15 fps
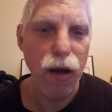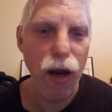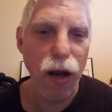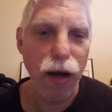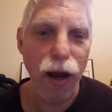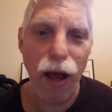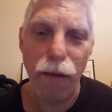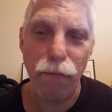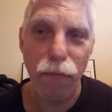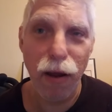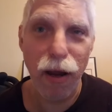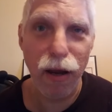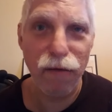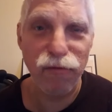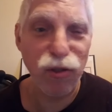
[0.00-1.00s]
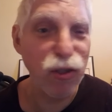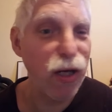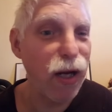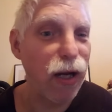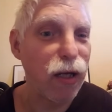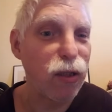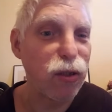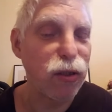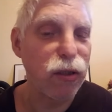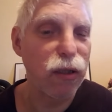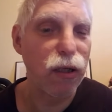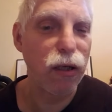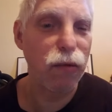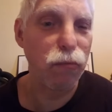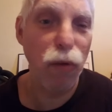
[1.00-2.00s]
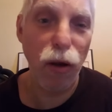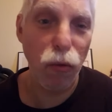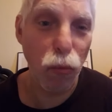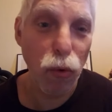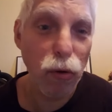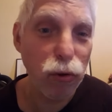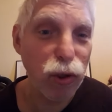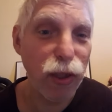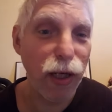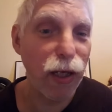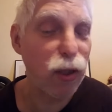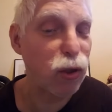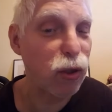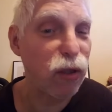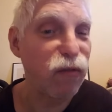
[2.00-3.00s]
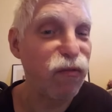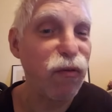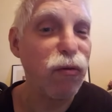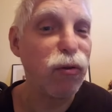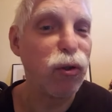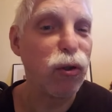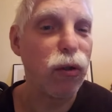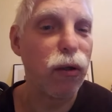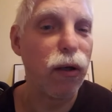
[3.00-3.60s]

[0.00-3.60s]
that may have changed and will change in the future,